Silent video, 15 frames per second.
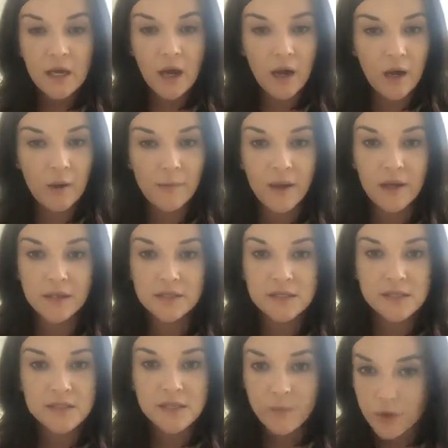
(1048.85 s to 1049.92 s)

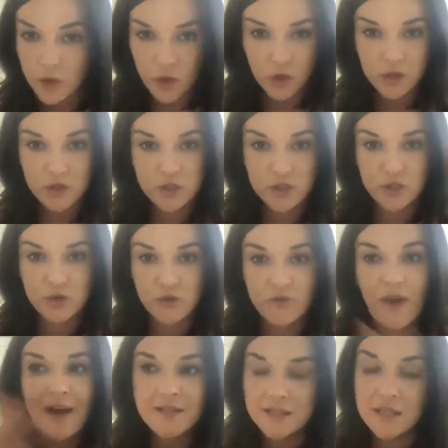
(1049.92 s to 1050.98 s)
And similar to
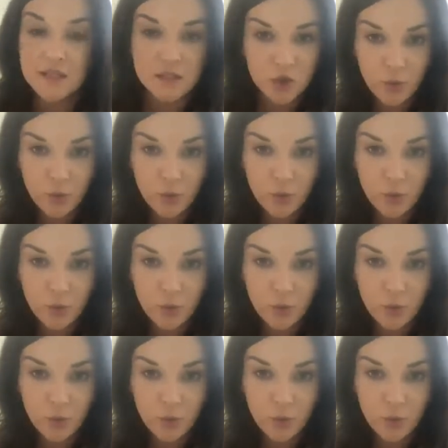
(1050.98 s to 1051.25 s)
vaccines,